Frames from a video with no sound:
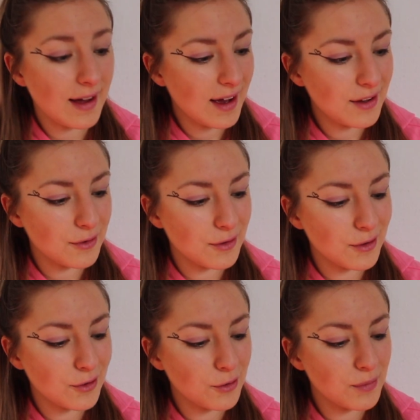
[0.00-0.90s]
I don't
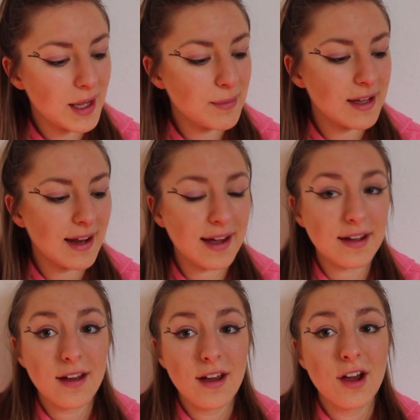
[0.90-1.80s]
know, maybe
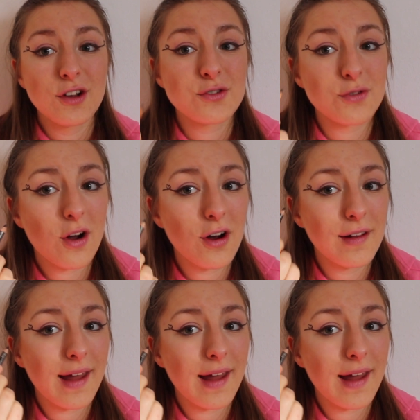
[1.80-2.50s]
like draw